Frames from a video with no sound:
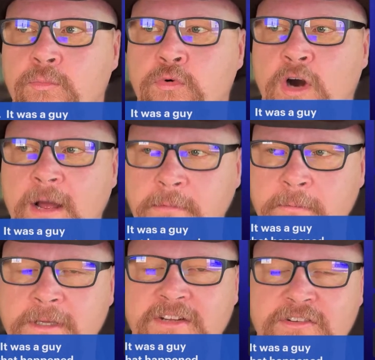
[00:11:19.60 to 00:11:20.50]

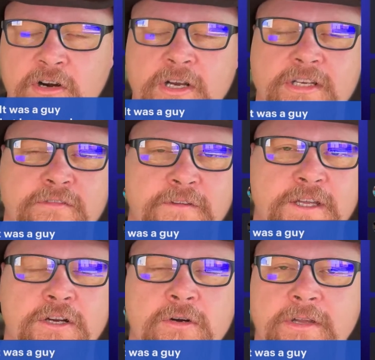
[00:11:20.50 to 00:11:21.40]
probably starting to
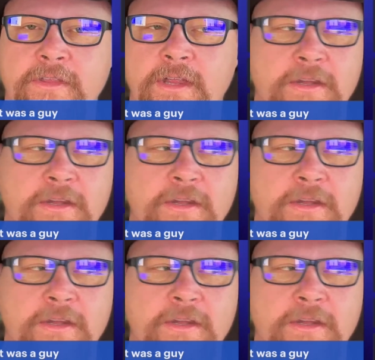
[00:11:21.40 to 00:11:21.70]
figure in that